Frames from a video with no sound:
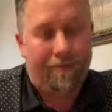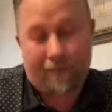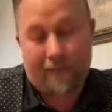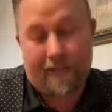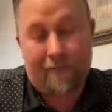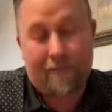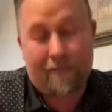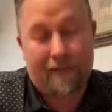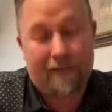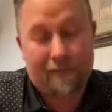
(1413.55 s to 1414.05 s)

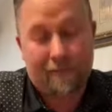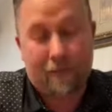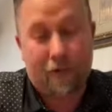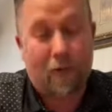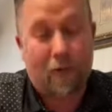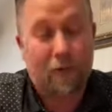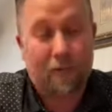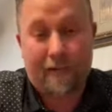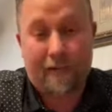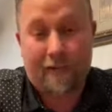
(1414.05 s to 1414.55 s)
yeah, we have some
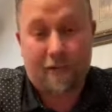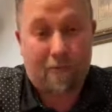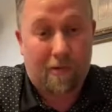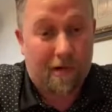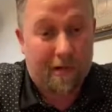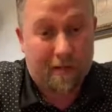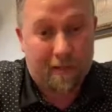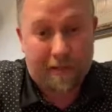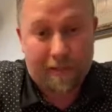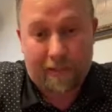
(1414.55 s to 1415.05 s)
gold medal
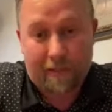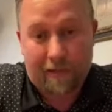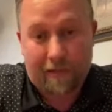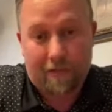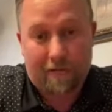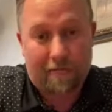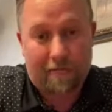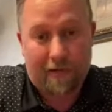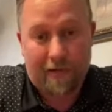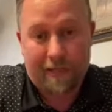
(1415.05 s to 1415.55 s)
waters
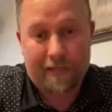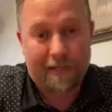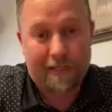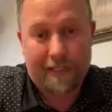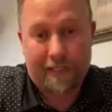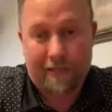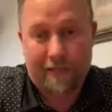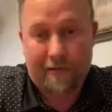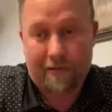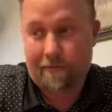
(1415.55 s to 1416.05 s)
here right in
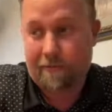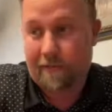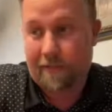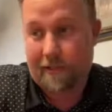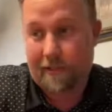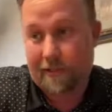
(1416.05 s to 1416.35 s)
town.